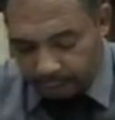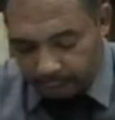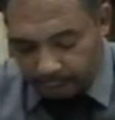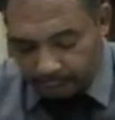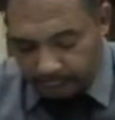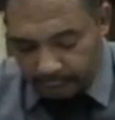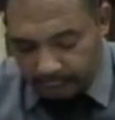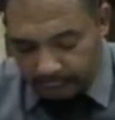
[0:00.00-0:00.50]

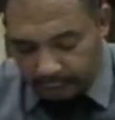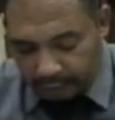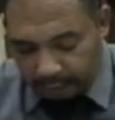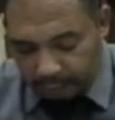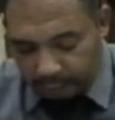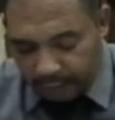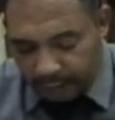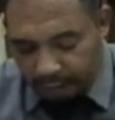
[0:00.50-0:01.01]
The
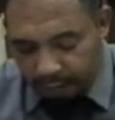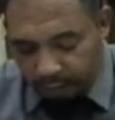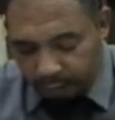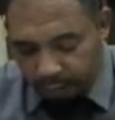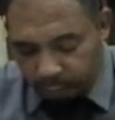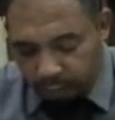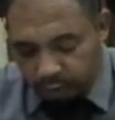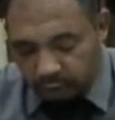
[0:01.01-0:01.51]
pronouns
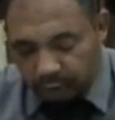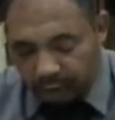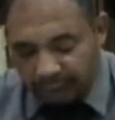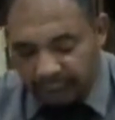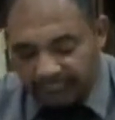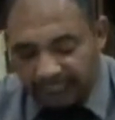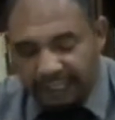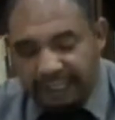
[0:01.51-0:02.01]
used are
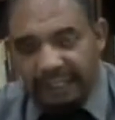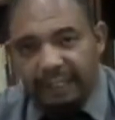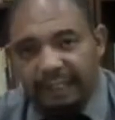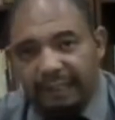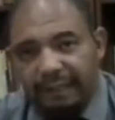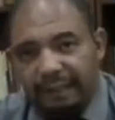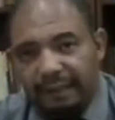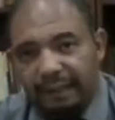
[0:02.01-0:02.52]

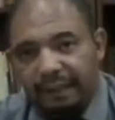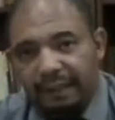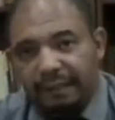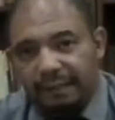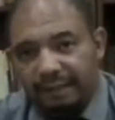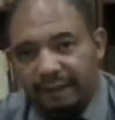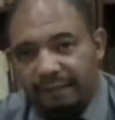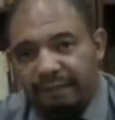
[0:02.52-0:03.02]
he
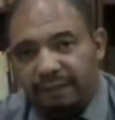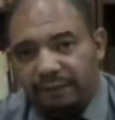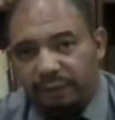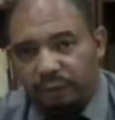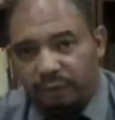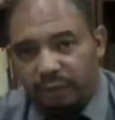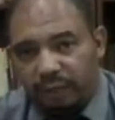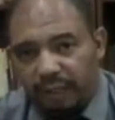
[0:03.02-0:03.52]
in reference
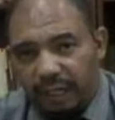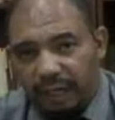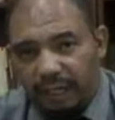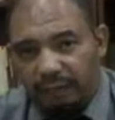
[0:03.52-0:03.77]
to the